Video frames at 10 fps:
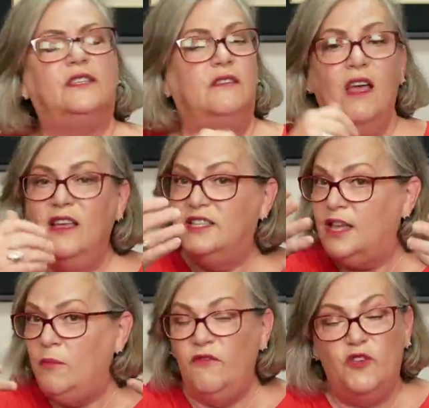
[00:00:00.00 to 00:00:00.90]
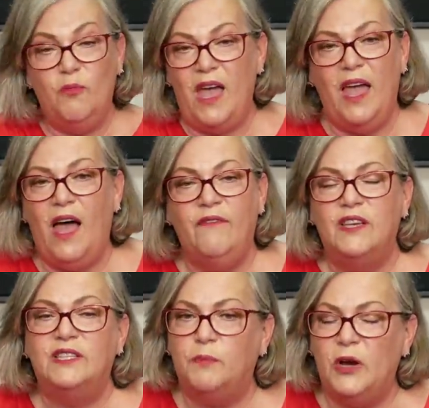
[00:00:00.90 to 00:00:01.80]
And some of you may have
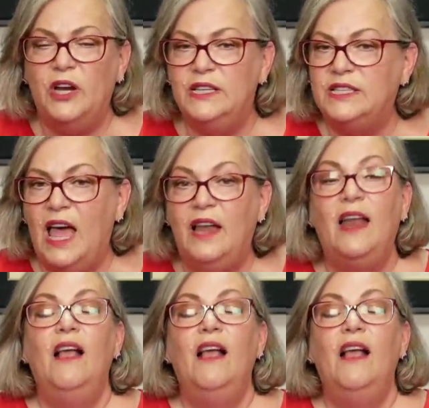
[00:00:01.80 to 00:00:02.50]
experienced that.